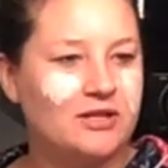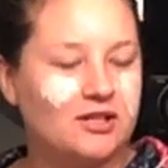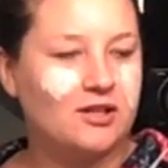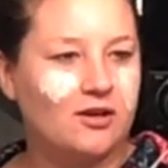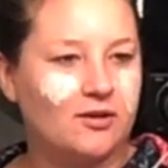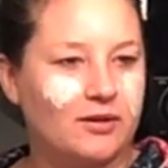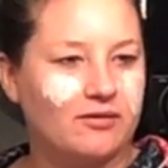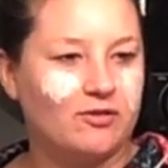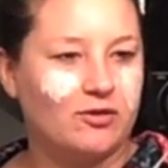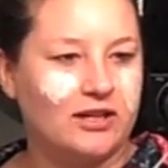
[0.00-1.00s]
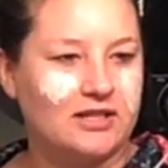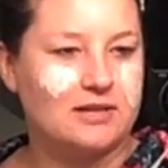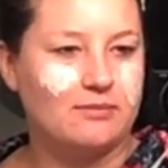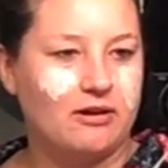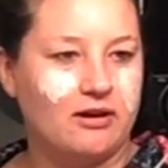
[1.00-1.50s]
know where to look when I'm vlogging
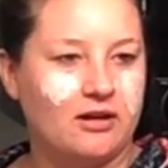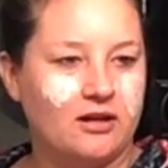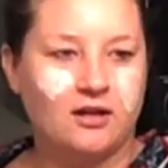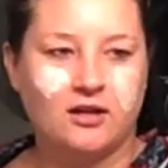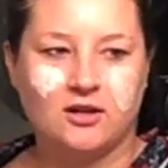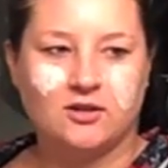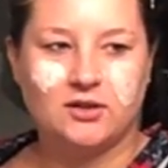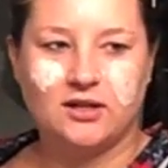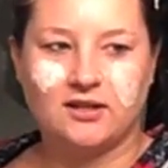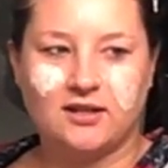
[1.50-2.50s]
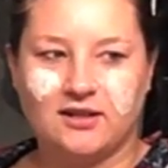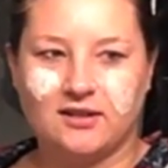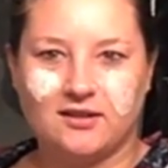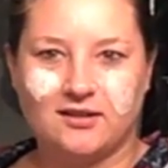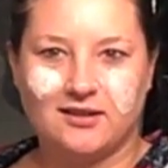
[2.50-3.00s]
into the mirror. Do I look
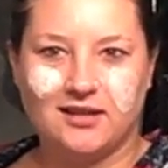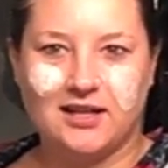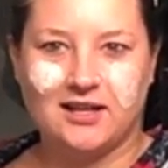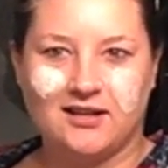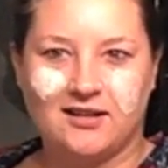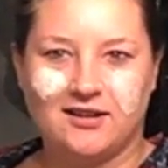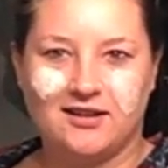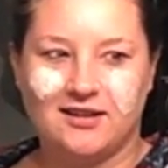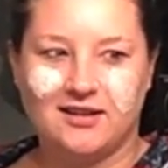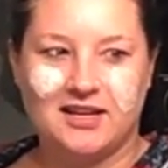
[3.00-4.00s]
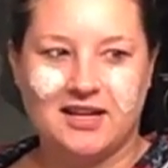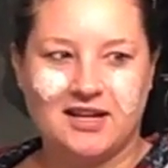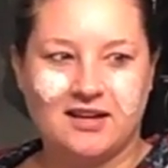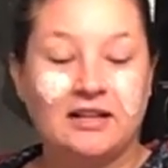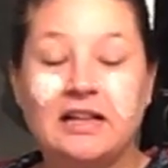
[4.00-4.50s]
like here?
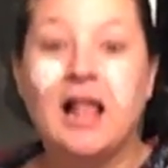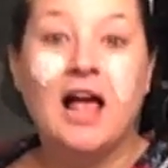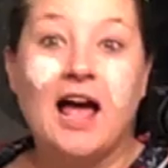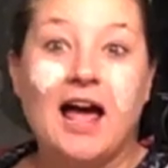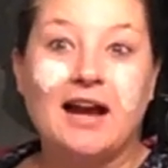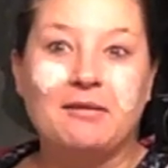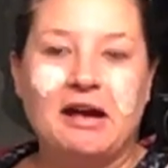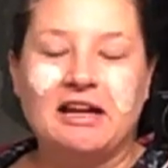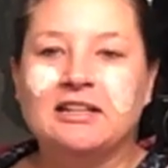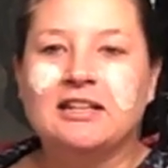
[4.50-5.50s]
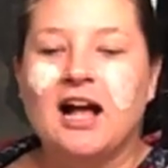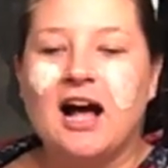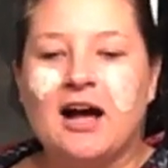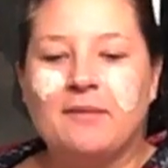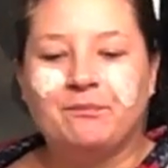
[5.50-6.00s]
Here? Anyway,
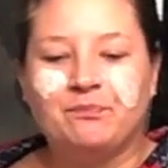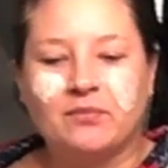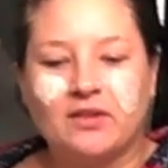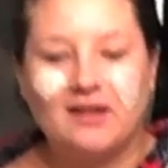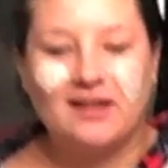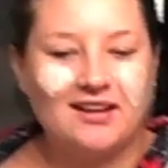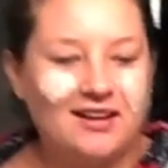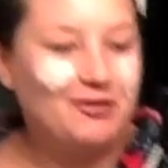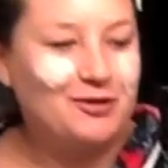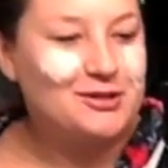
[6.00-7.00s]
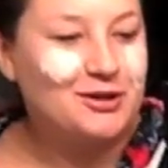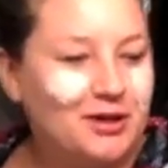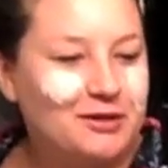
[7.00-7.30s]
I've also